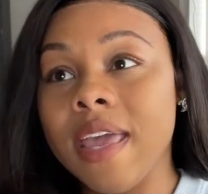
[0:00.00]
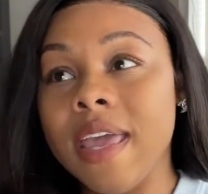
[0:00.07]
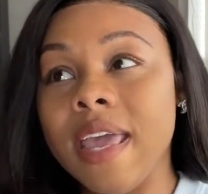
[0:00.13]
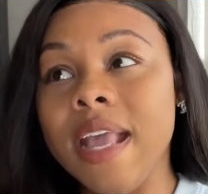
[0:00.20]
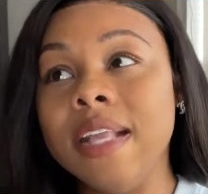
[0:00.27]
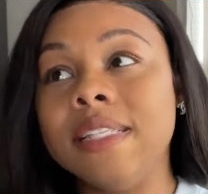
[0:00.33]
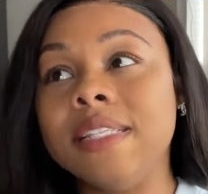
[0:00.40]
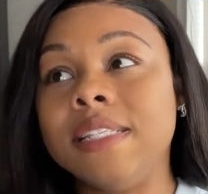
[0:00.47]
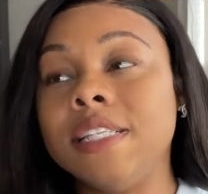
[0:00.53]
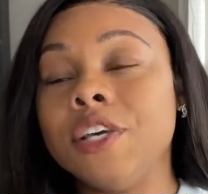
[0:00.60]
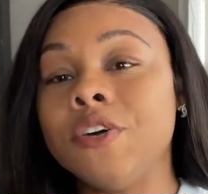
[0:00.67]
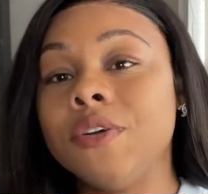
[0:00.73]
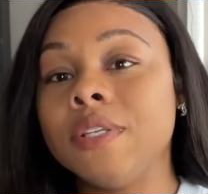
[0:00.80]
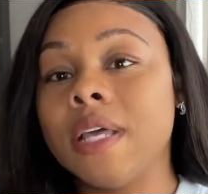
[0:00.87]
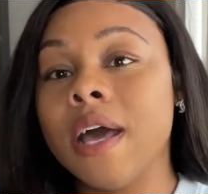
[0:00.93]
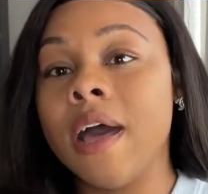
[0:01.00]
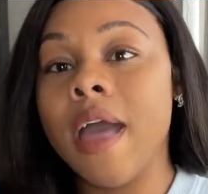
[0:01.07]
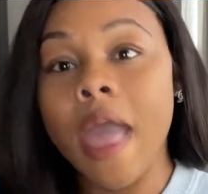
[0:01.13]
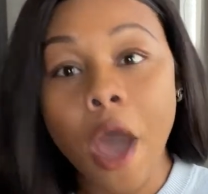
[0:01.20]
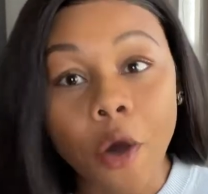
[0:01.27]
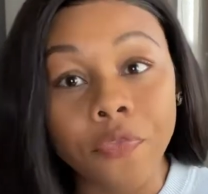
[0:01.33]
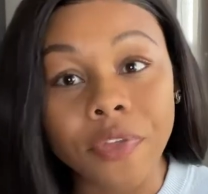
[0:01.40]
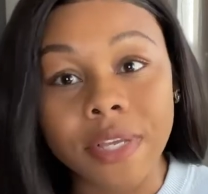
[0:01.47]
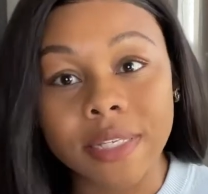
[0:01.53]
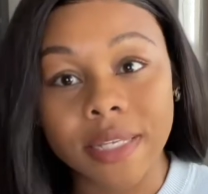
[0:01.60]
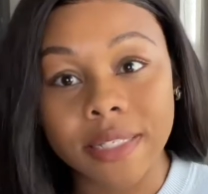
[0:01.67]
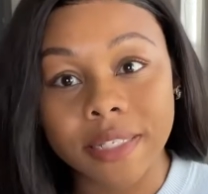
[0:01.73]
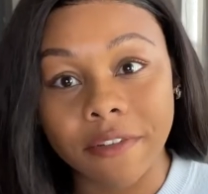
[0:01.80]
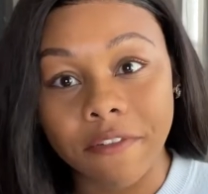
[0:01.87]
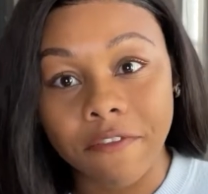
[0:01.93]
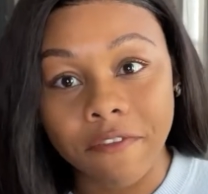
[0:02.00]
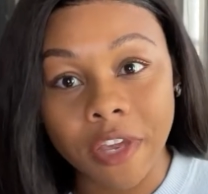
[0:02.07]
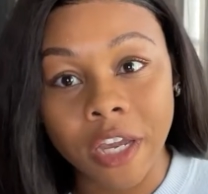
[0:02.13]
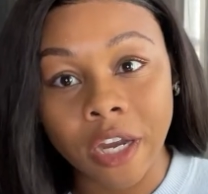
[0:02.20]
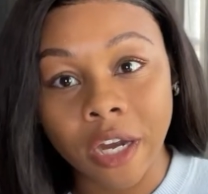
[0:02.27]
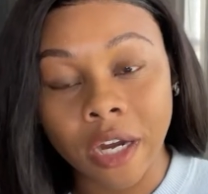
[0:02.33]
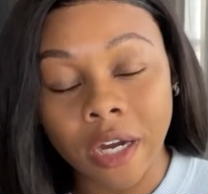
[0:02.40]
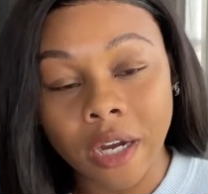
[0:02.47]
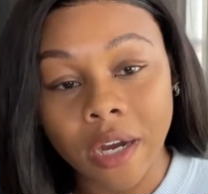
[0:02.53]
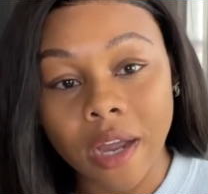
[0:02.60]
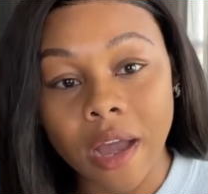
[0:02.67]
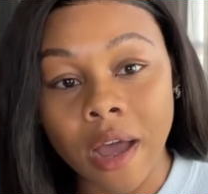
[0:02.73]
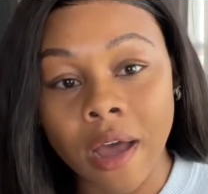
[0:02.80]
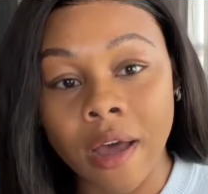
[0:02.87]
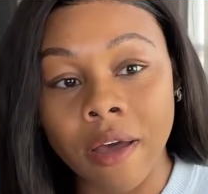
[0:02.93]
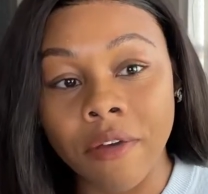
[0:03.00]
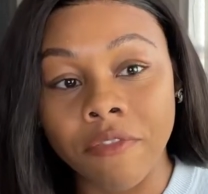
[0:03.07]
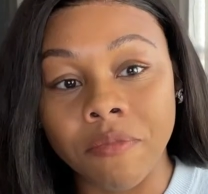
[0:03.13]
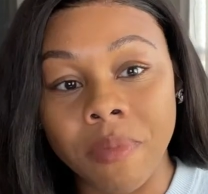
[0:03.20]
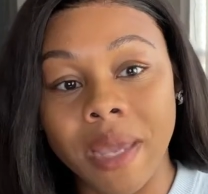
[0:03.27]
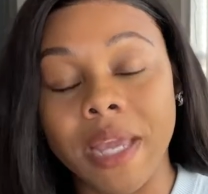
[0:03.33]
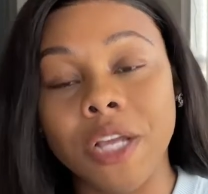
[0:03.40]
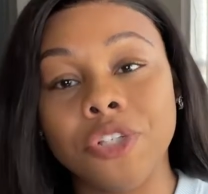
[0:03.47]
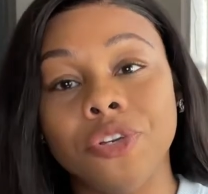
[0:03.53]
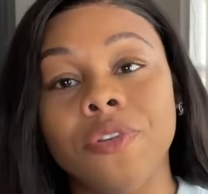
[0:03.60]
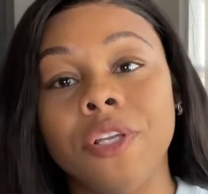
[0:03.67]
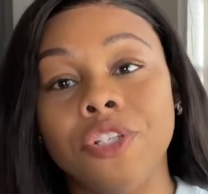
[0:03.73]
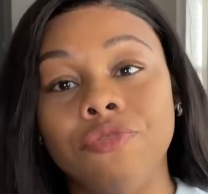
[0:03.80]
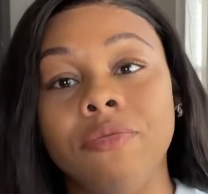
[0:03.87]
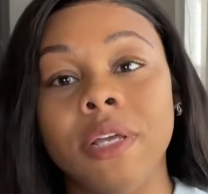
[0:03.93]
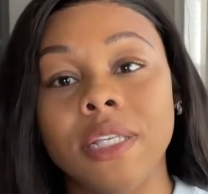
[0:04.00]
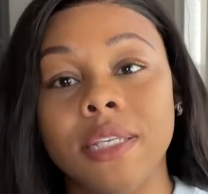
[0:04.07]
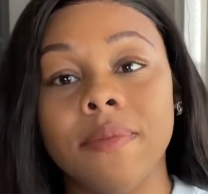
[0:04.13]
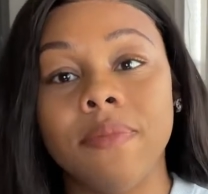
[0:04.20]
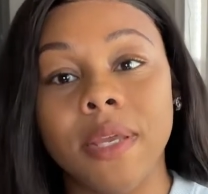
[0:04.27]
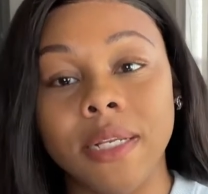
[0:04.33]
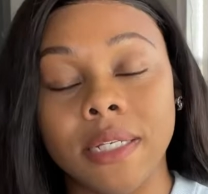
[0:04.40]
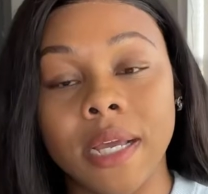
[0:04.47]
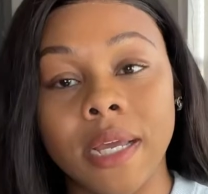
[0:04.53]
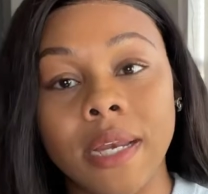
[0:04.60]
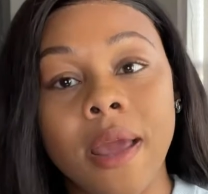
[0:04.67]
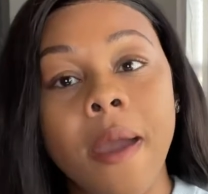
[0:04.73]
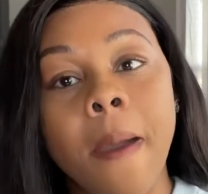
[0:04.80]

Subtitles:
instills a healthy sense of fear of making sure that you get something done.